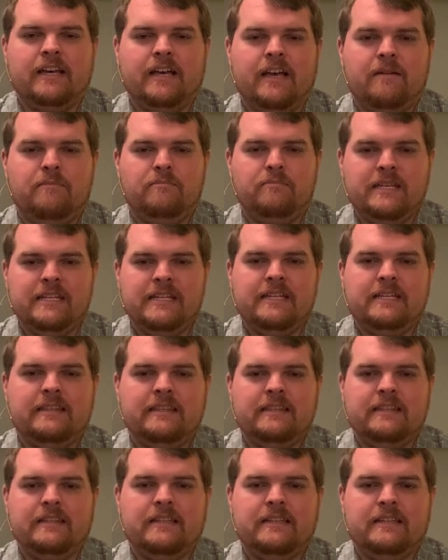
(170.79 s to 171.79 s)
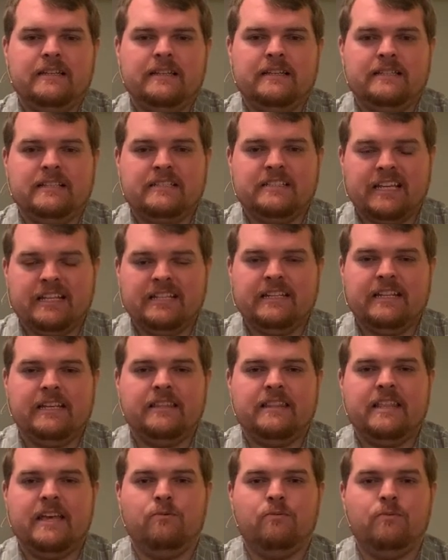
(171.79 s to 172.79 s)
uh, being the
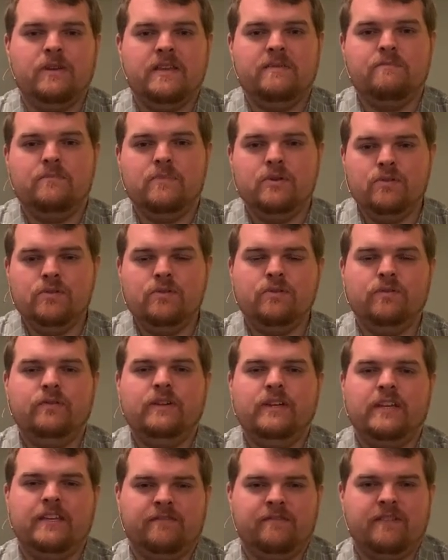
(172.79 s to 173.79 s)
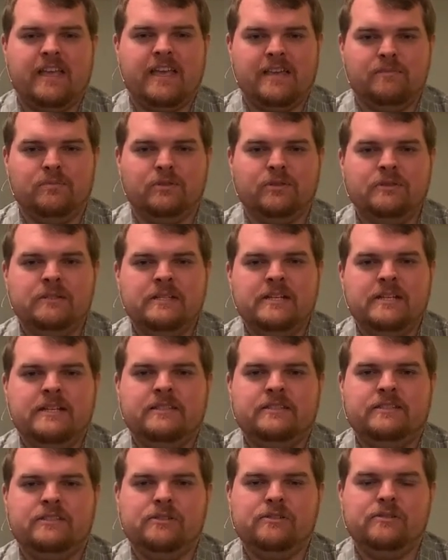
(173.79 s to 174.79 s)
Sunday that we move, if able,
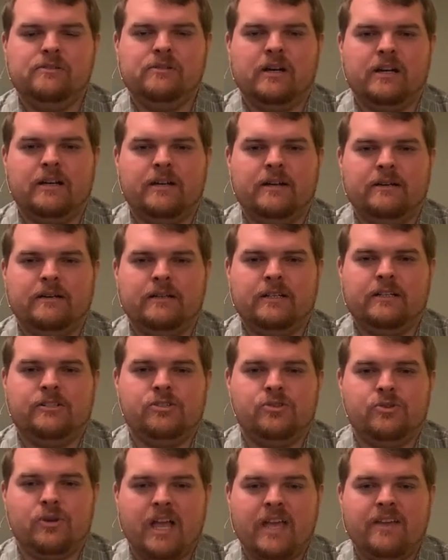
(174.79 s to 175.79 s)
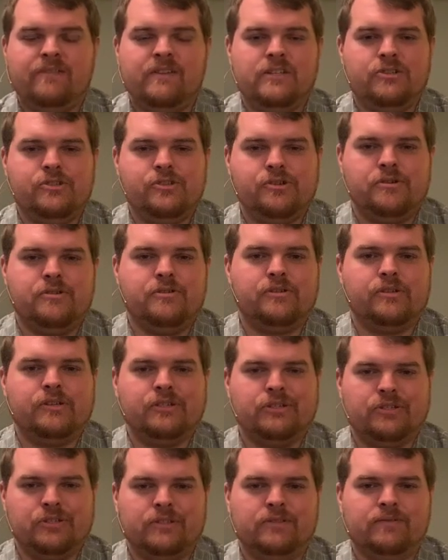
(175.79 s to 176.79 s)
to uh, a drive-in church
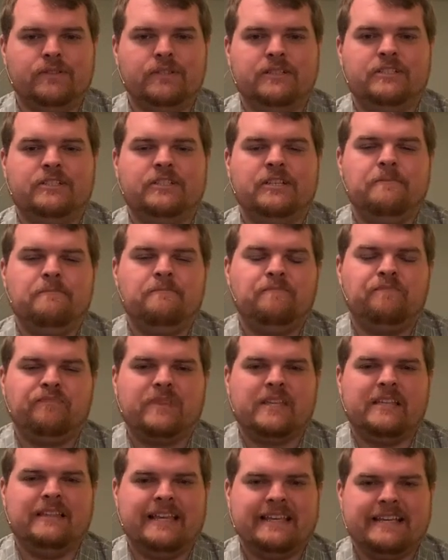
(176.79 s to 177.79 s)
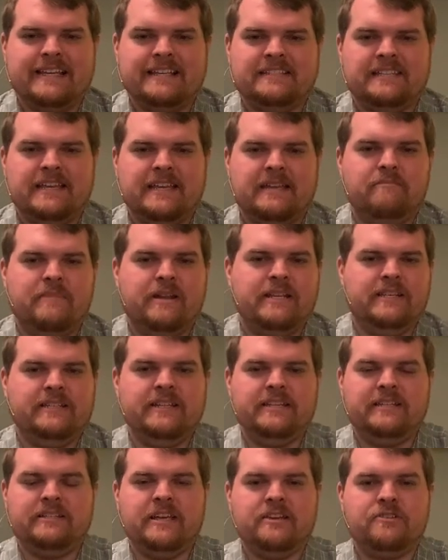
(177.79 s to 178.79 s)
service. Like I said, many
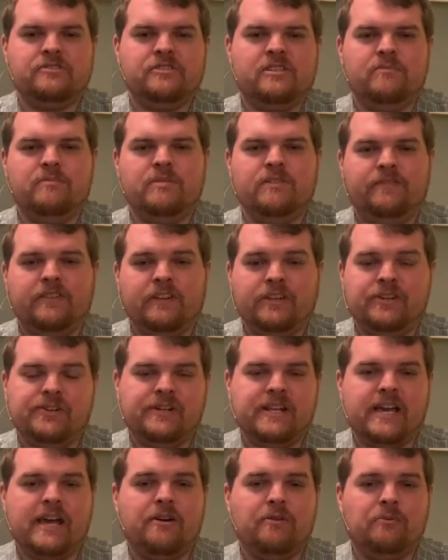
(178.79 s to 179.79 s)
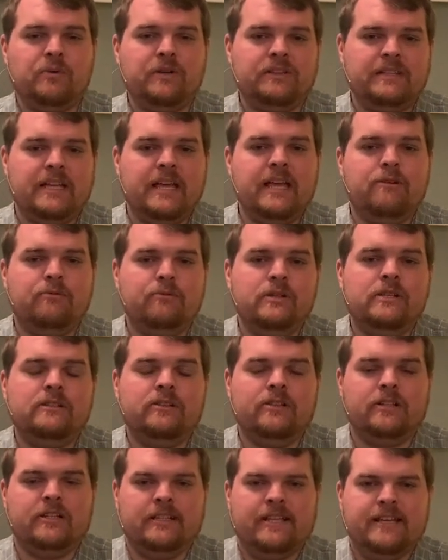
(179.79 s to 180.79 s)
details to be figured out what that
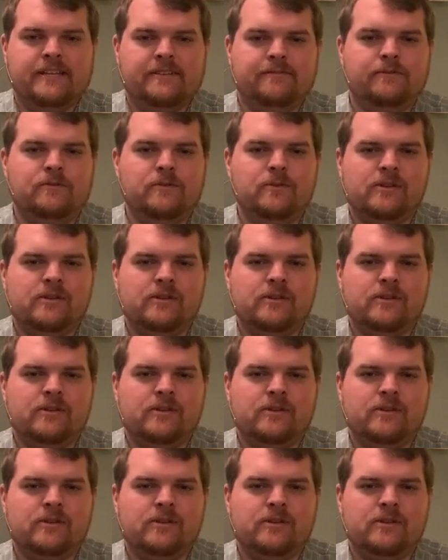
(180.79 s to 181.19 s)
will look like